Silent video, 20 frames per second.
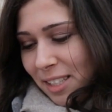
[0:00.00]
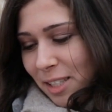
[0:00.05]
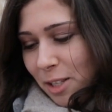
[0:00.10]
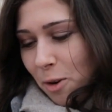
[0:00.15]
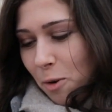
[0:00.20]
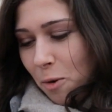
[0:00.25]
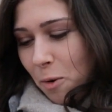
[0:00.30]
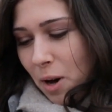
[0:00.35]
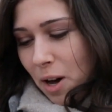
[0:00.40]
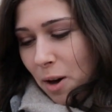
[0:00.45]

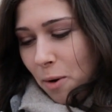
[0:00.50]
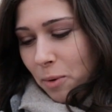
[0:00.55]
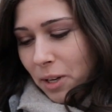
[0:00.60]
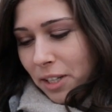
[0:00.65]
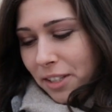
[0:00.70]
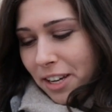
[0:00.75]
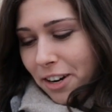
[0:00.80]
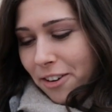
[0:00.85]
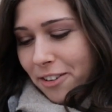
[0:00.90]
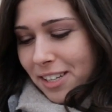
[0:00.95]
So
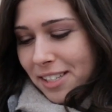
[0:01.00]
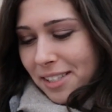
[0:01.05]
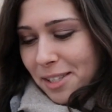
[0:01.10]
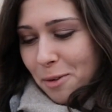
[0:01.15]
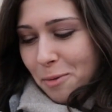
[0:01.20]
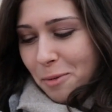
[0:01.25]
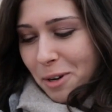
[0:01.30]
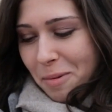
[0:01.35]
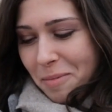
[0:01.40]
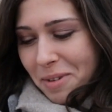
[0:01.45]
when there is
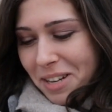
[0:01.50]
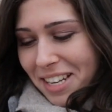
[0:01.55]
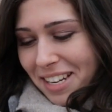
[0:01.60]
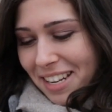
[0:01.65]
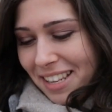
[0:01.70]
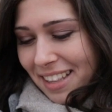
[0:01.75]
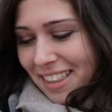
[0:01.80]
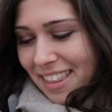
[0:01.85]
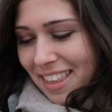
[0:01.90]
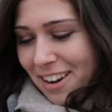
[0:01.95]
a
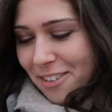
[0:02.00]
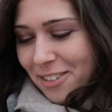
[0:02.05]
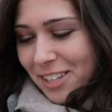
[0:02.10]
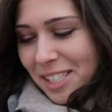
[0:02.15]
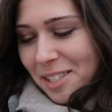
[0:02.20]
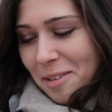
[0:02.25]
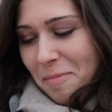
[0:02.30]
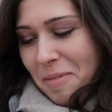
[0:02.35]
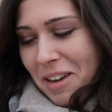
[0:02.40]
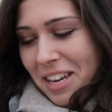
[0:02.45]
woman, there
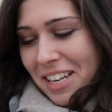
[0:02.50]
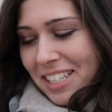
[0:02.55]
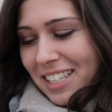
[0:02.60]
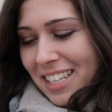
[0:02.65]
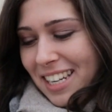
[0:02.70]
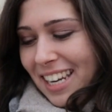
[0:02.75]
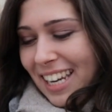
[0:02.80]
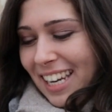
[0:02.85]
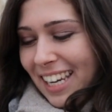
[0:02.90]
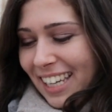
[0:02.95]
is a
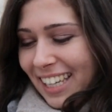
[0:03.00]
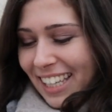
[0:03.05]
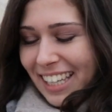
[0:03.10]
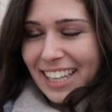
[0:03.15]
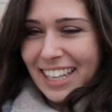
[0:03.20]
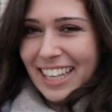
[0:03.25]
magic.